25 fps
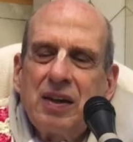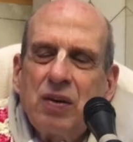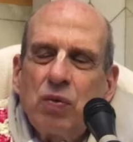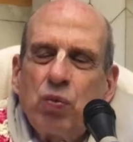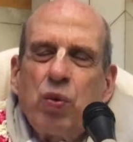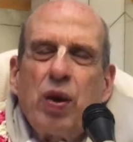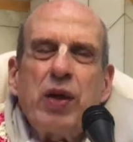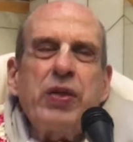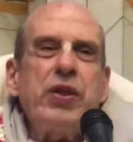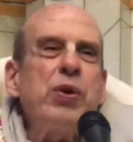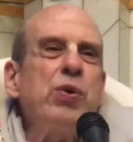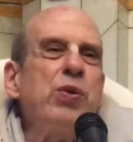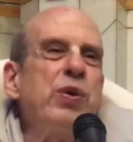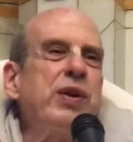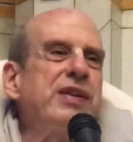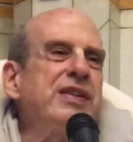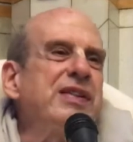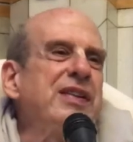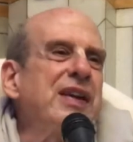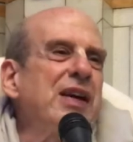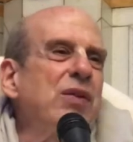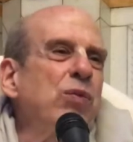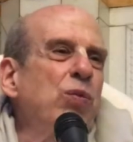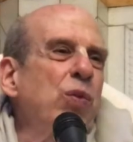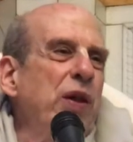whether
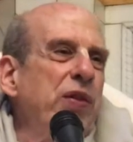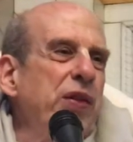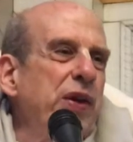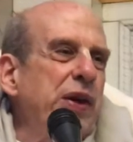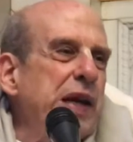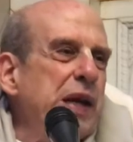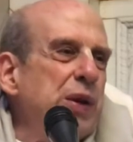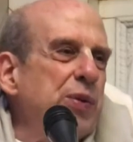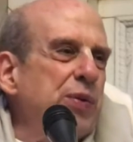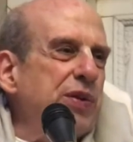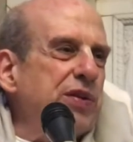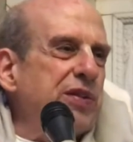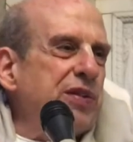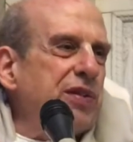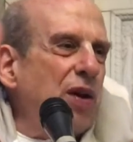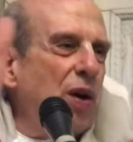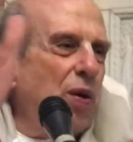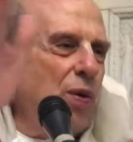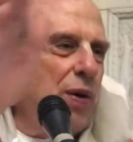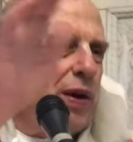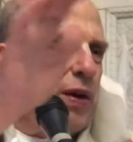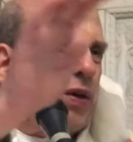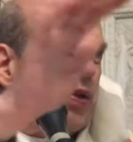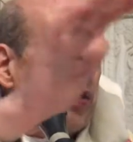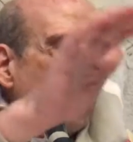he was
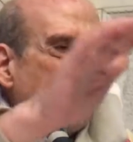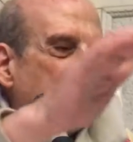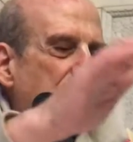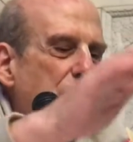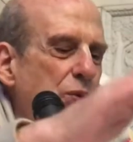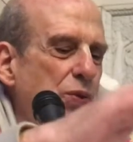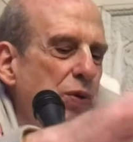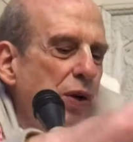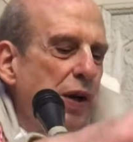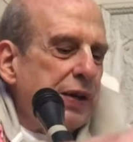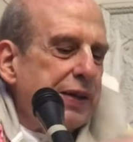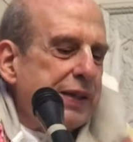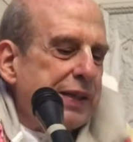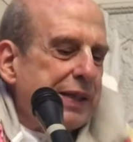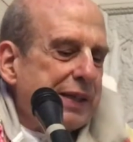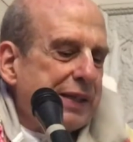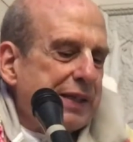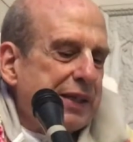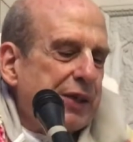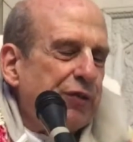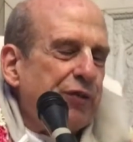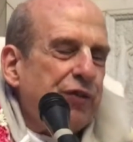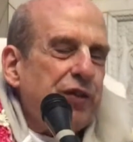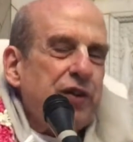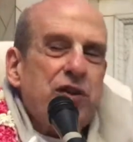going through a
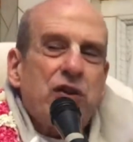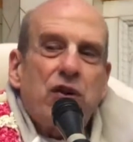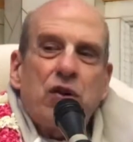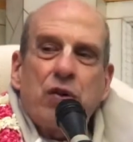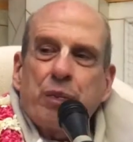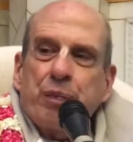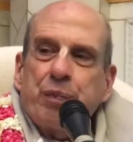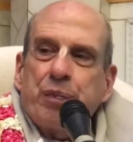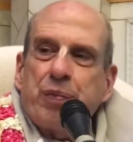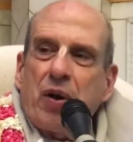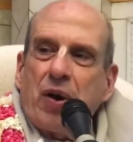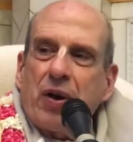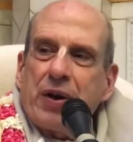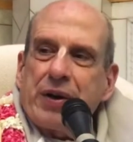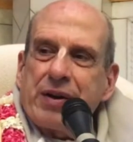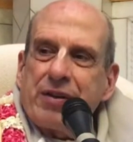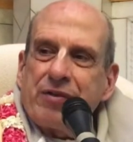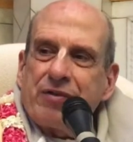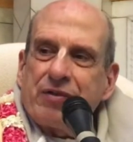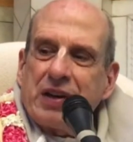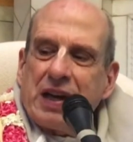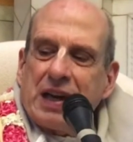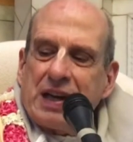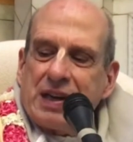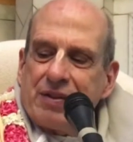difficult part
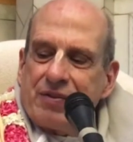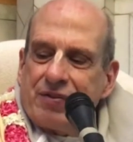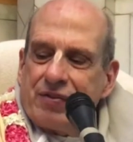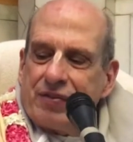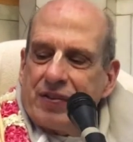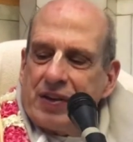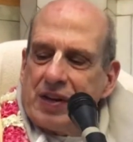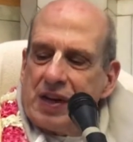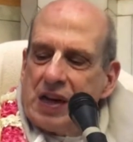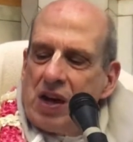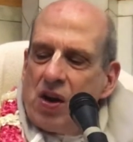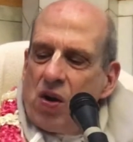of life,